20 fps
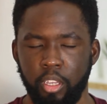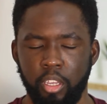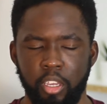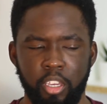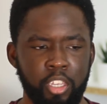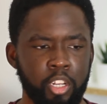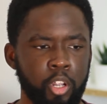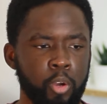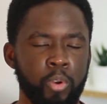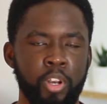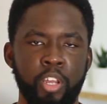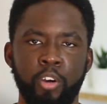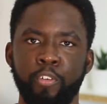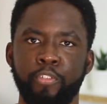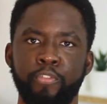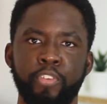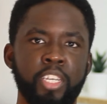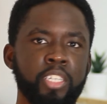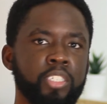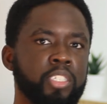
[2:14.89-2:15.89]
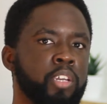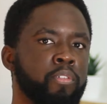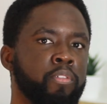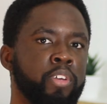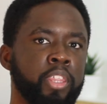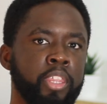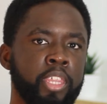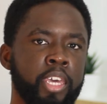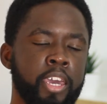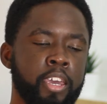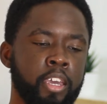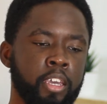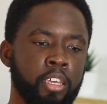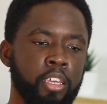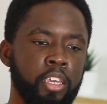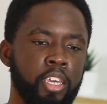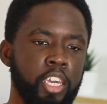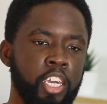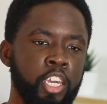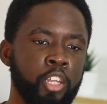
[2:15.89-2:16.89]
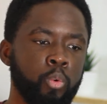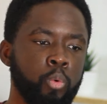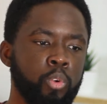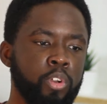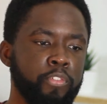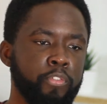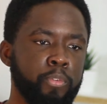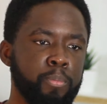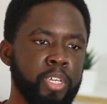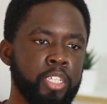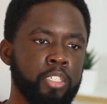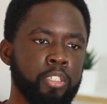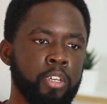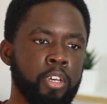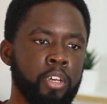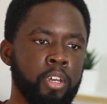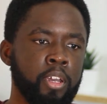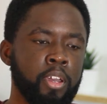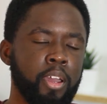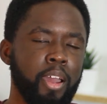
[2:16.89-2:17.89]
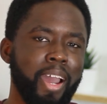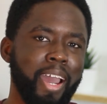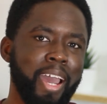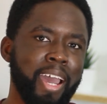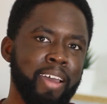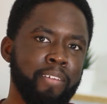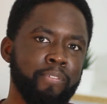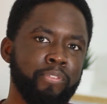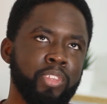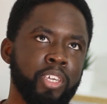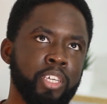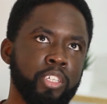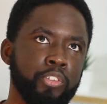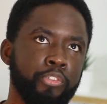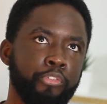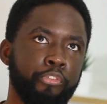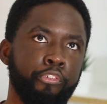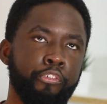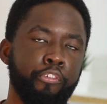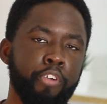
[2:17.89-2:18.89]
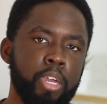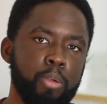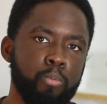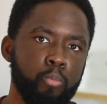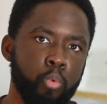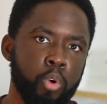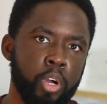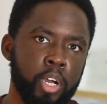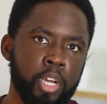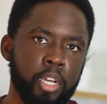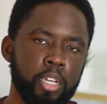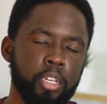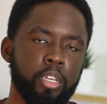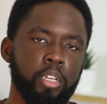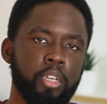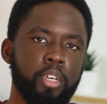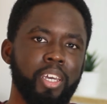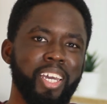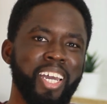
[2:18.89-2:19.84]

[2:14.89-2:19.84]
little things here and there, in order for me to have this framework,